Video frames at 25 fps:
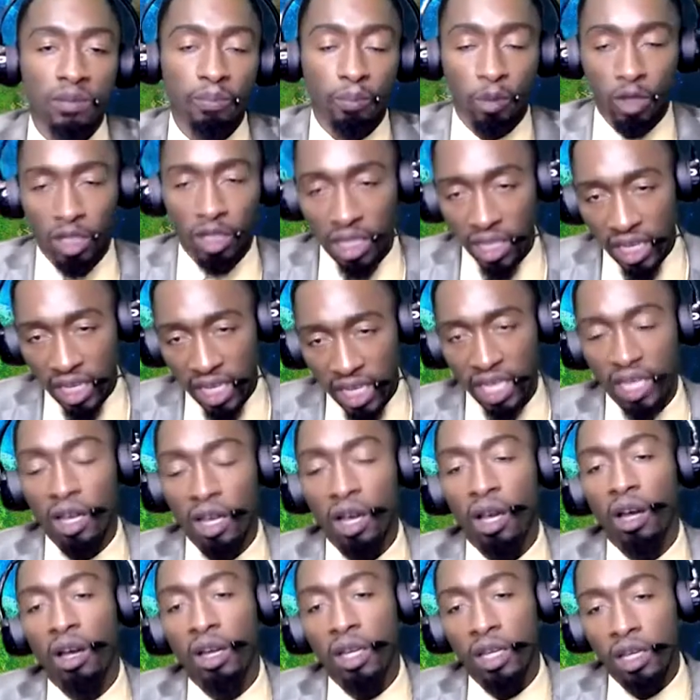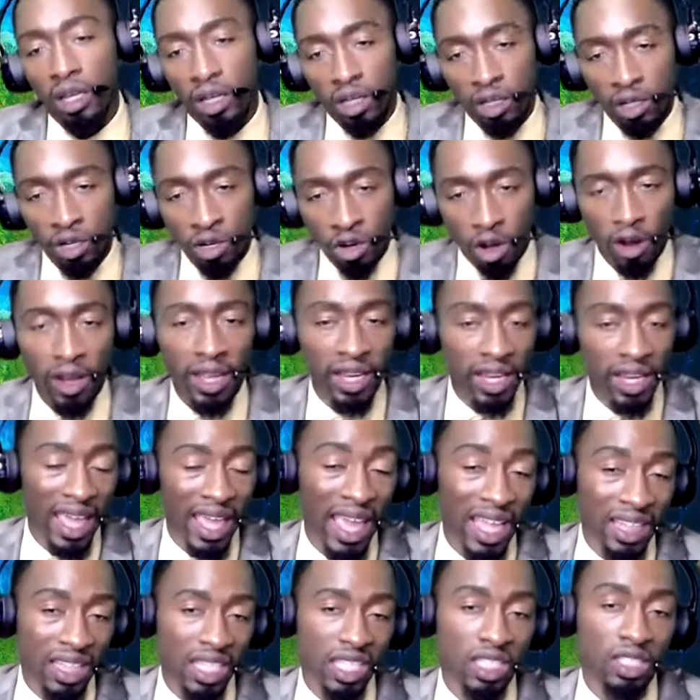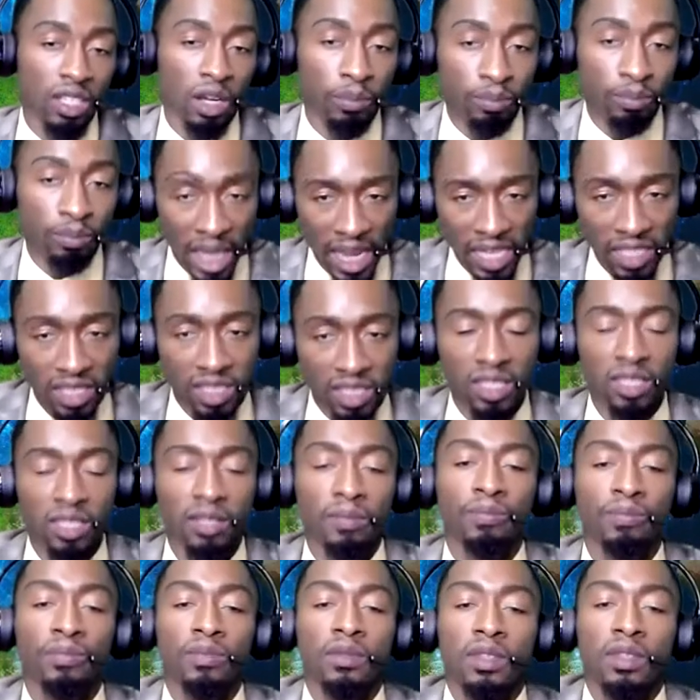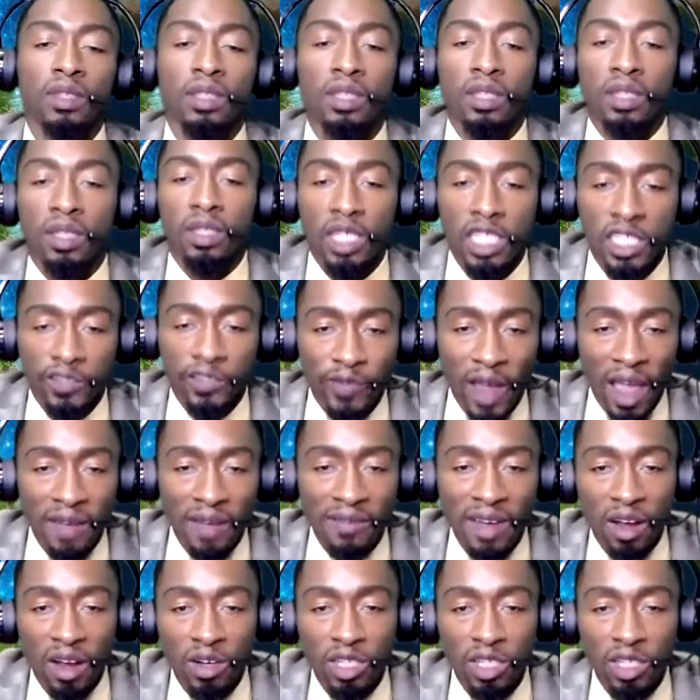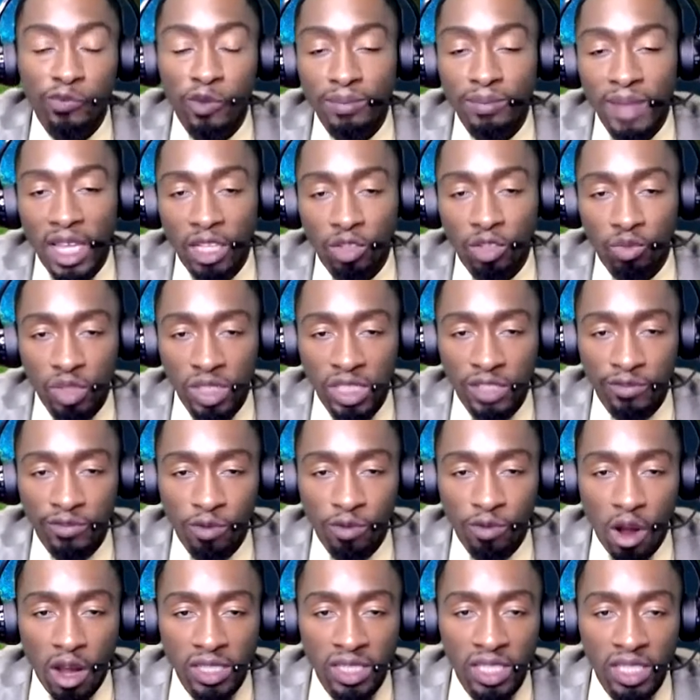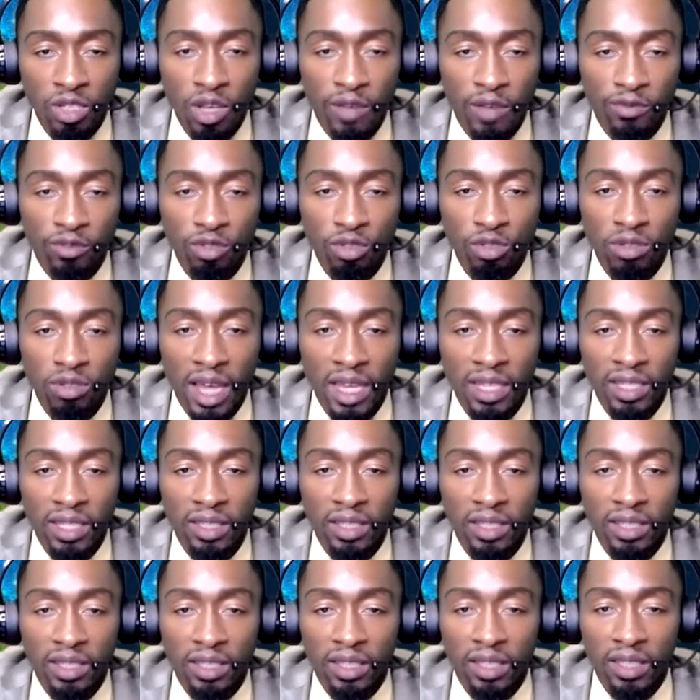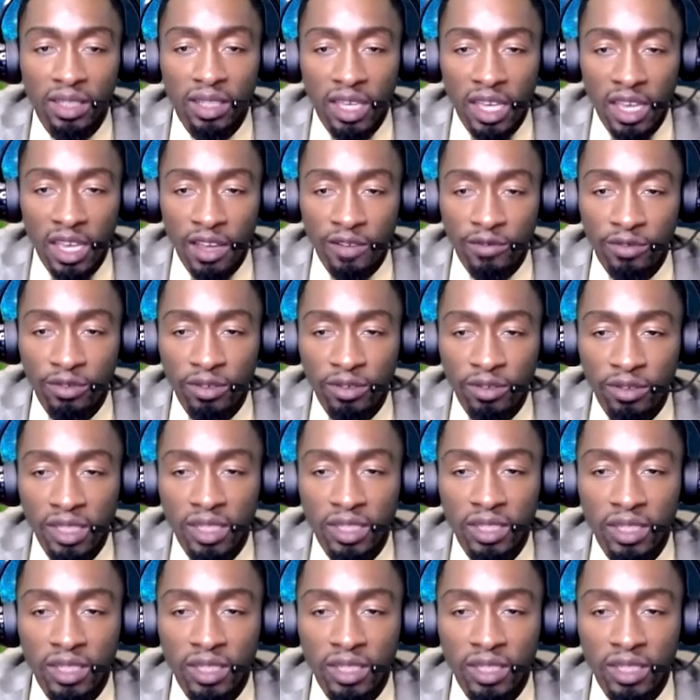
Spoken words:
But law and ethics updates is 5 hours from that 24 hours, and you have to do that every